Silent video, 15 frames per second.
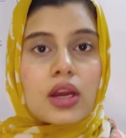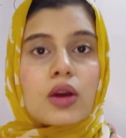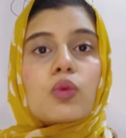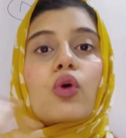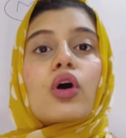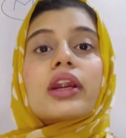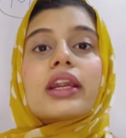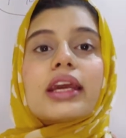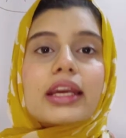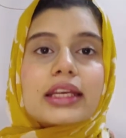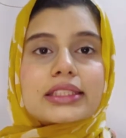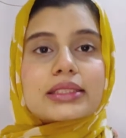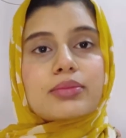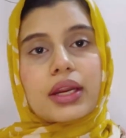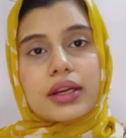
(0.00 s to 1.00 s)
What
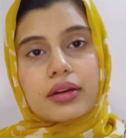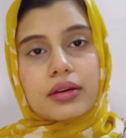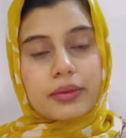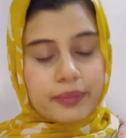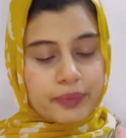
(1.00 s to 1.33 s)
is matter?